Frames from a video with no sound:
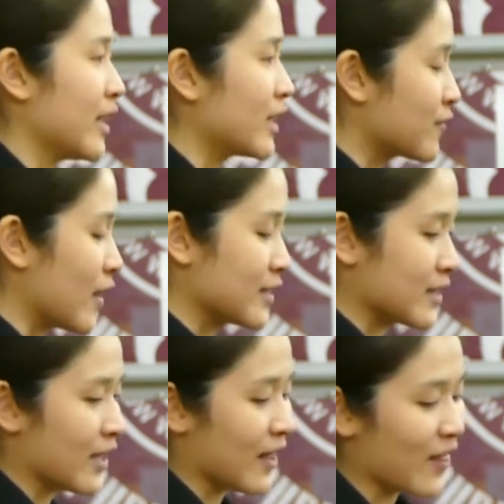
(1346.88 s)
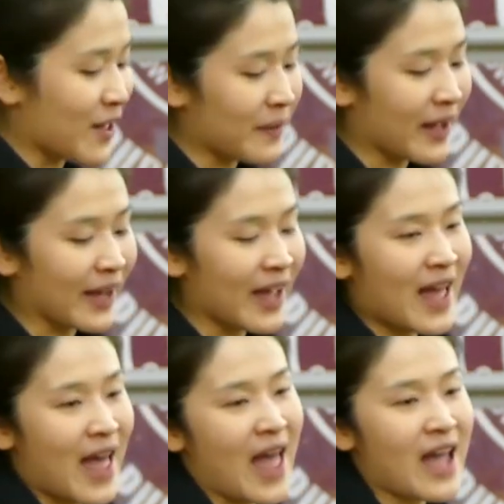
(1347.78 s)
eats faster than me.
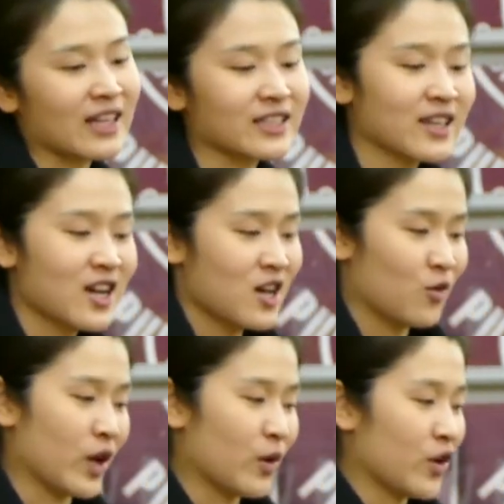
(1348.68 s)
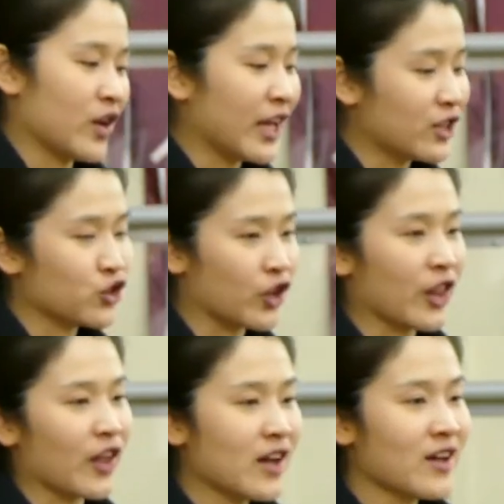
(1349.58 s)
And we would eat
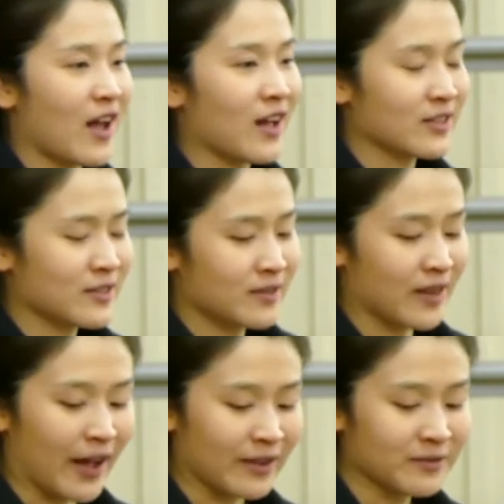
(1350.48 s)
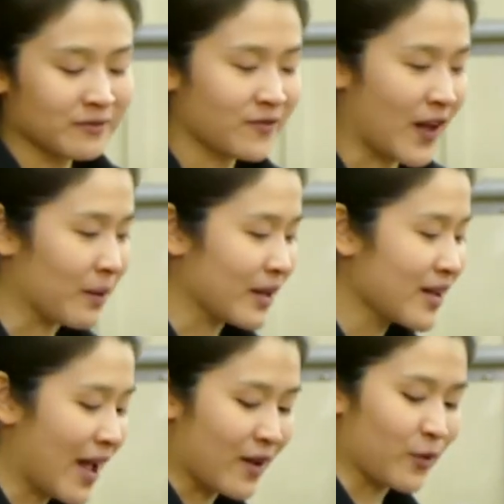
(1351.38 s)
together as like
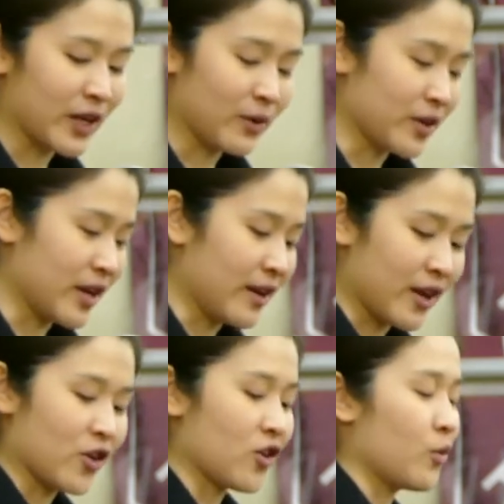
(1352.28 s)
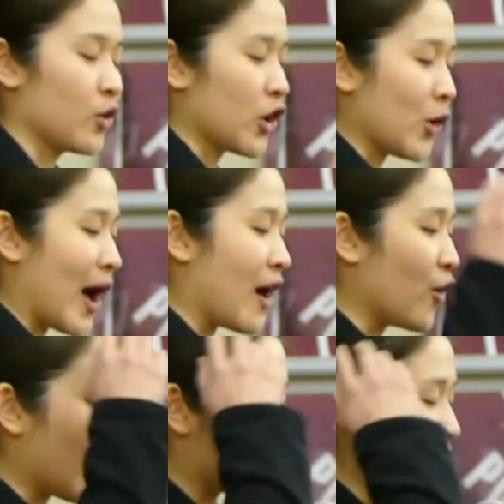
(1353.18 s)
family, and we would eat at home, we'd go
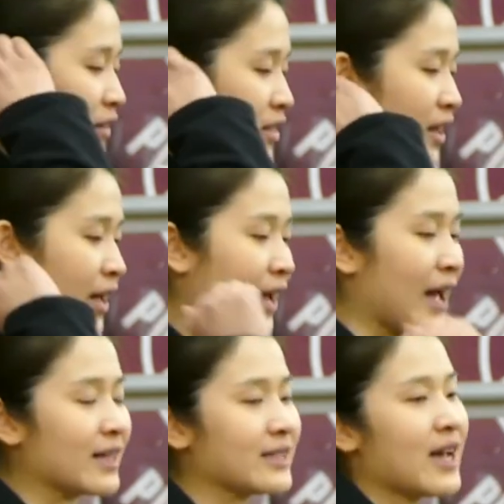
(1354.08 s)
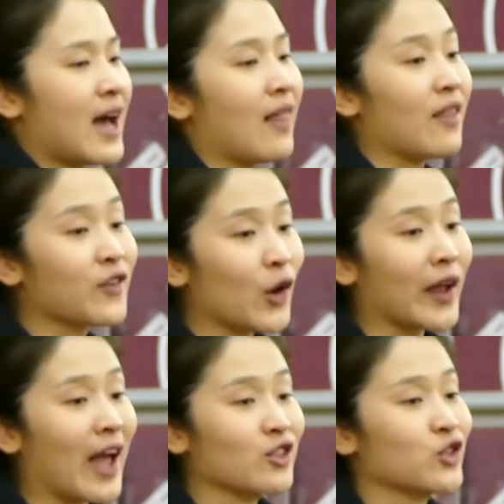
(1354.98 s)
out and all that kind of thing. And I love
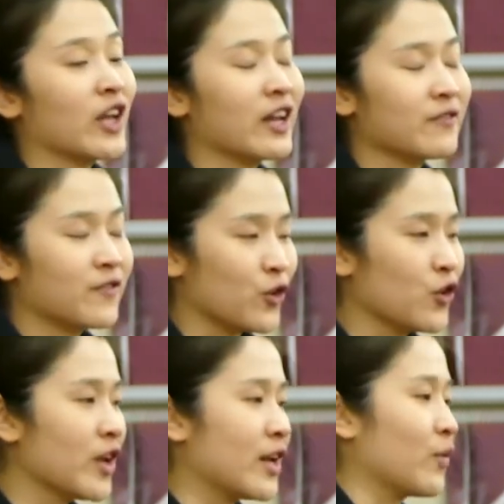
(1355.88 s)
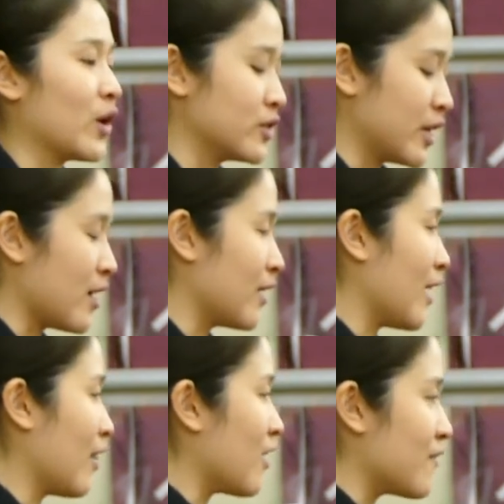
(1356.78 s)
going out to eat food, and when I was young,
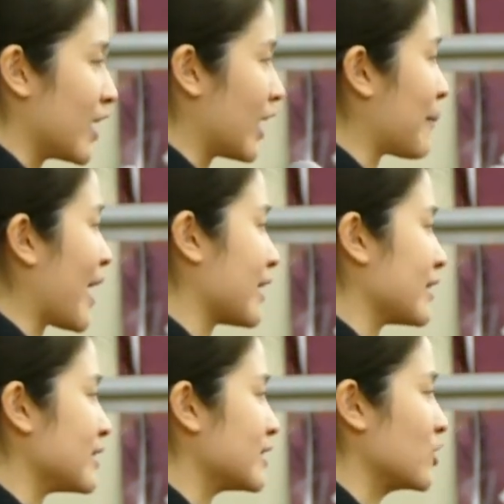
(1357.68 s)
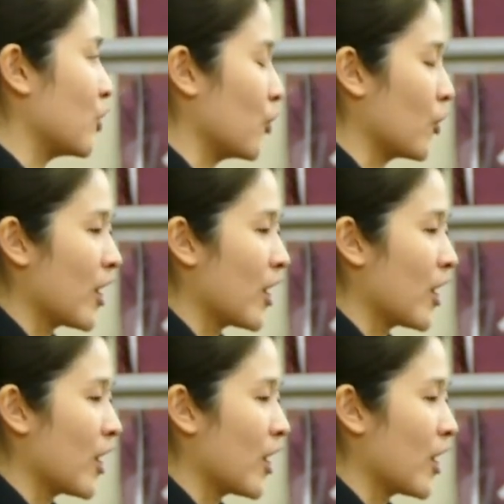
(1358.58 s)
I loved eating Maccas. So